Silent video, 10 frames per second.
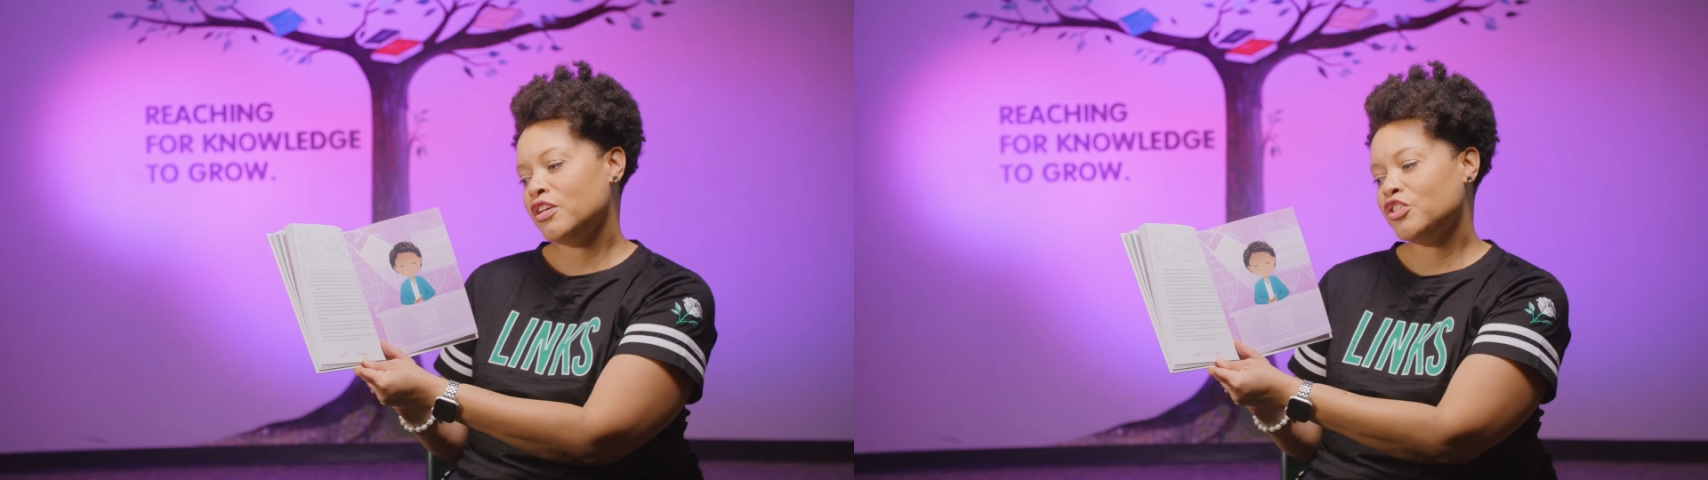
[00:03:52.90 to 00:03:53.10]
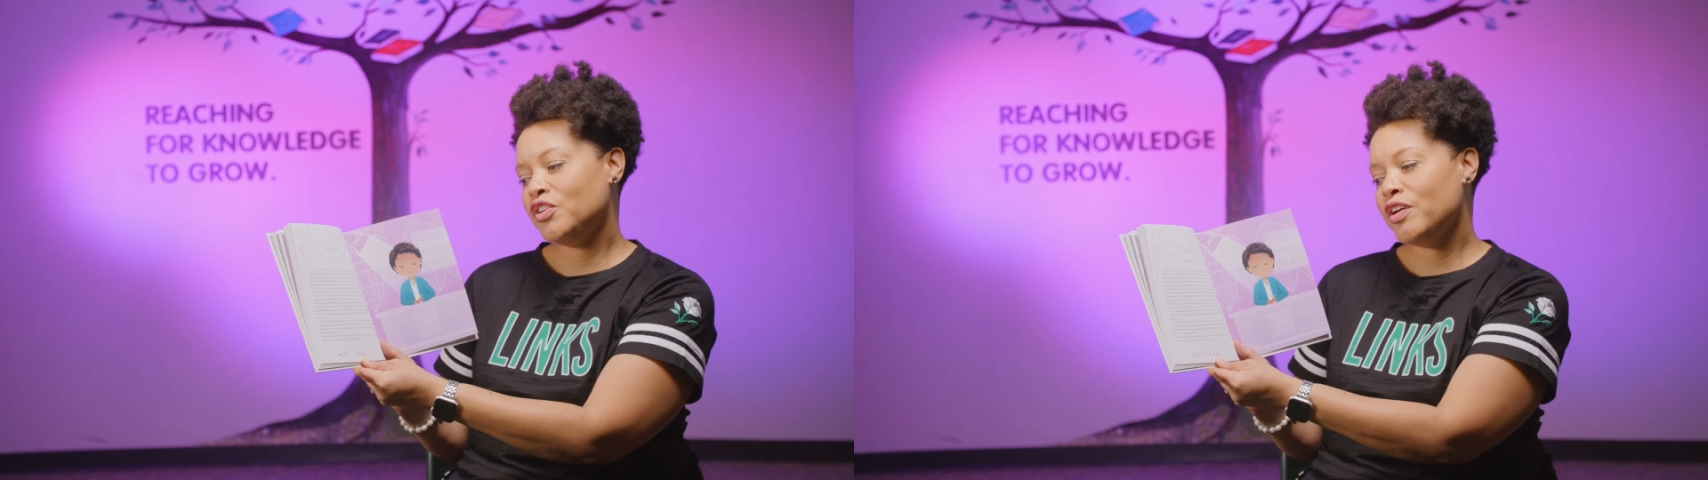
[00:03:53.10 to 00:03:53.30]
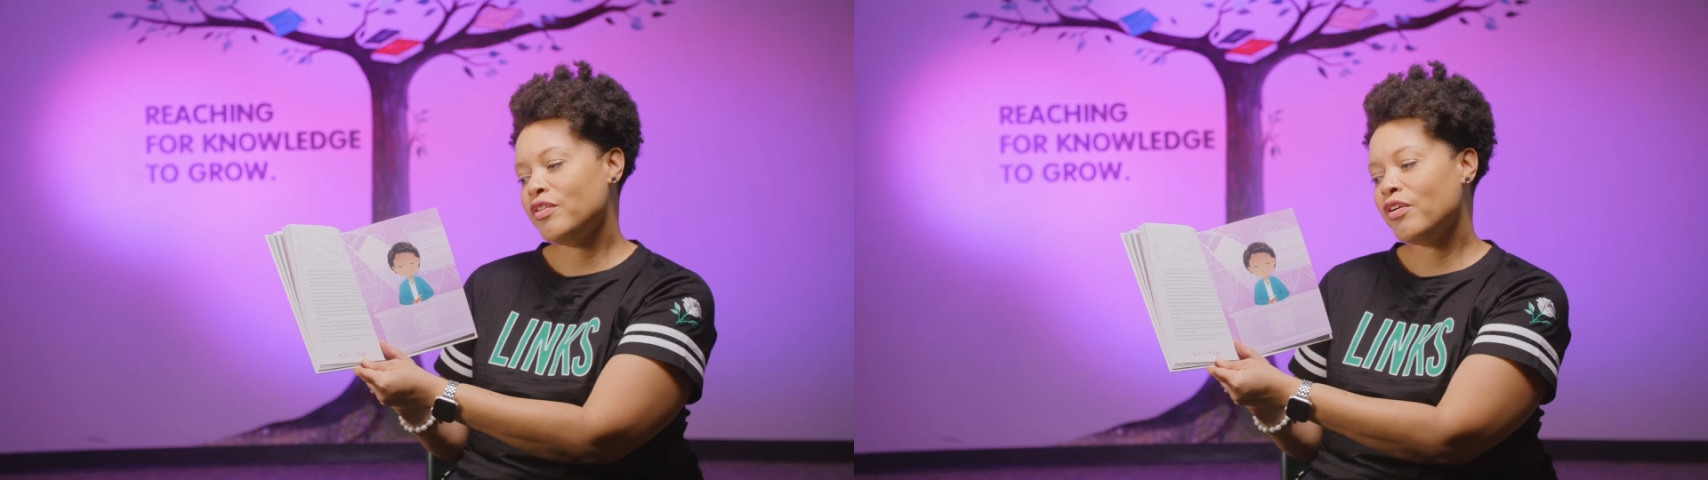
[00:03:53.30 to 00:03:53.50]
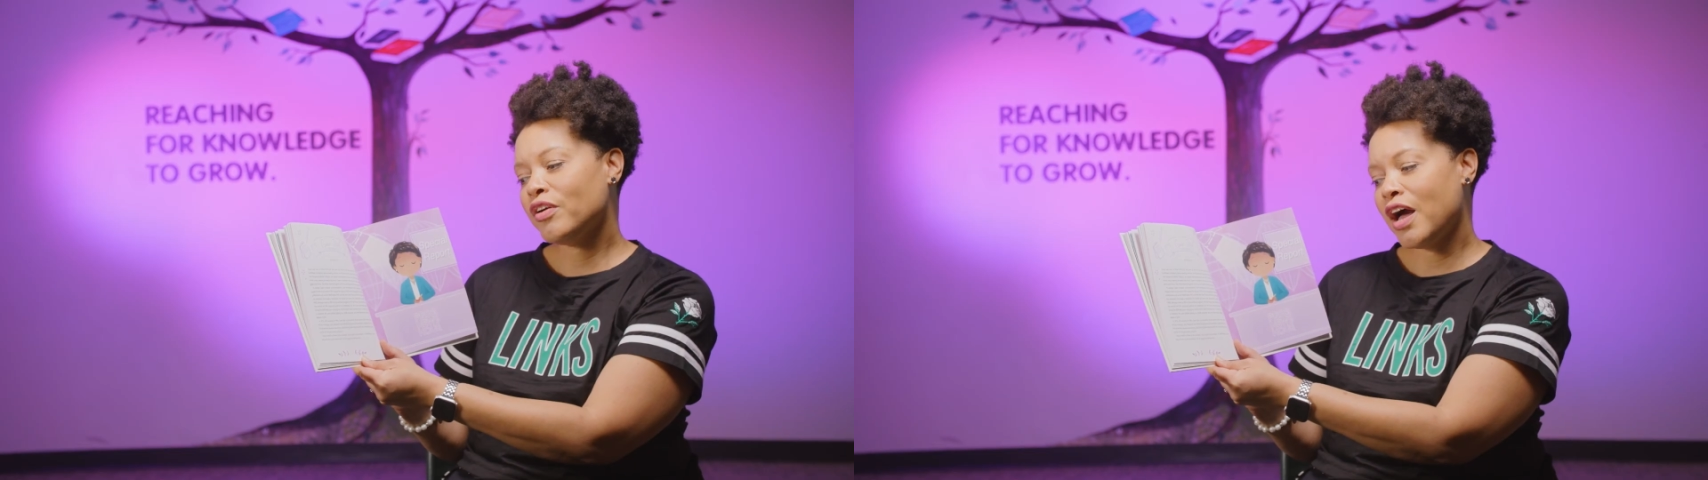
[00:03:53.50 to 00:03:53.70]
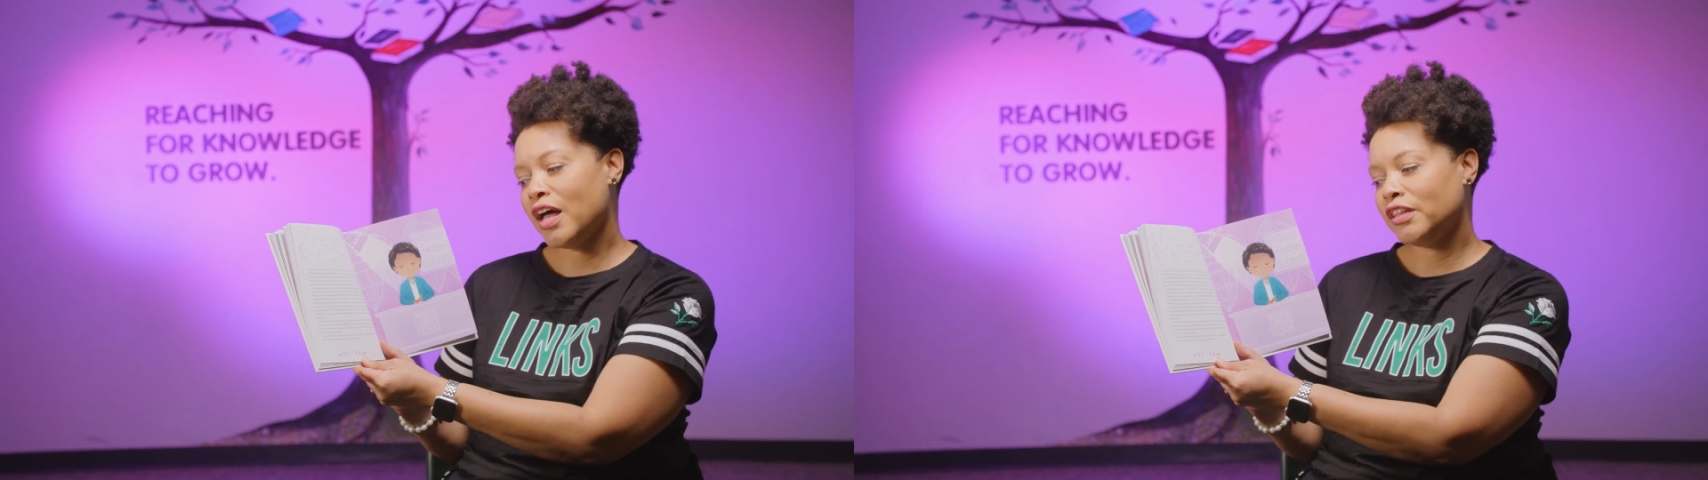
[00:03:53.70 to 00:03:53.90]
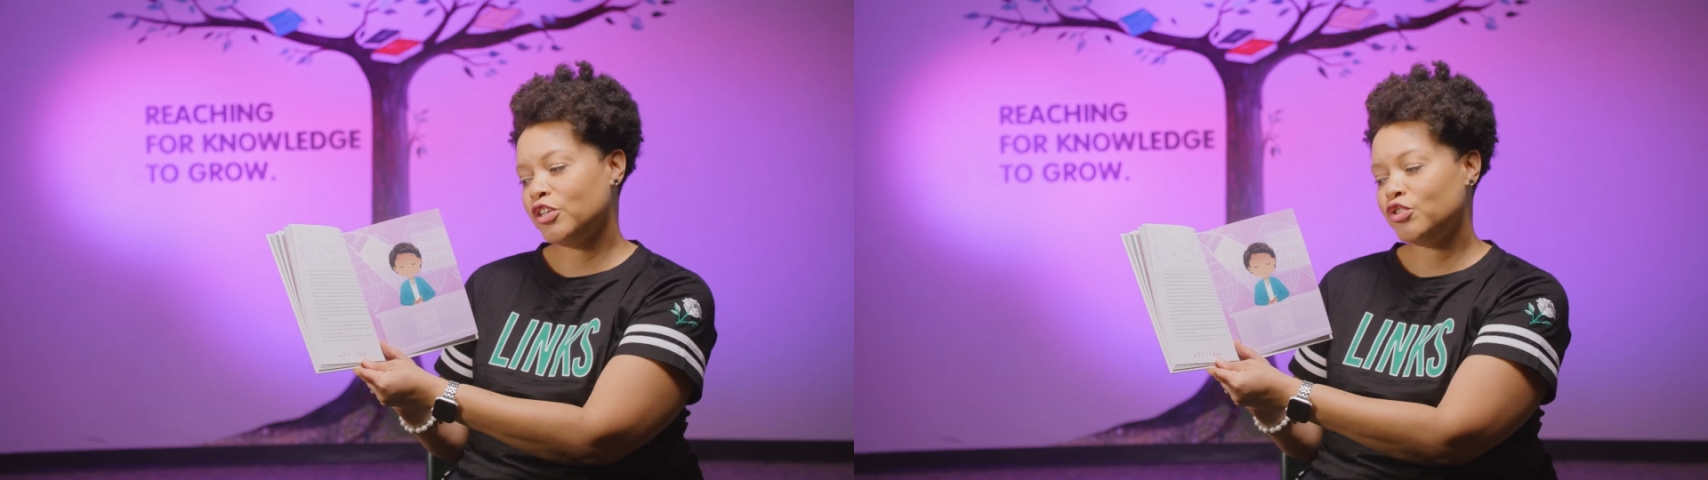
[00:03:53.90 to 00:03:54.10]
She and her colleague